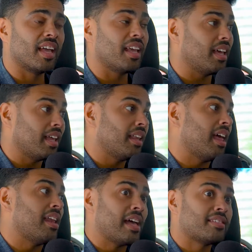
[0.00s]
and
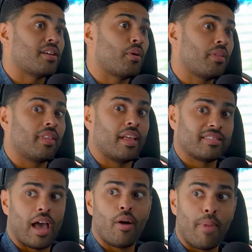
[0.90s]

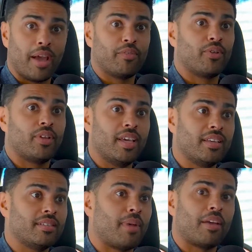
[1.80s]
that's how mindfulness
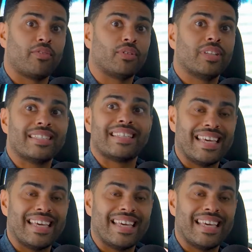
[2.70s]
is.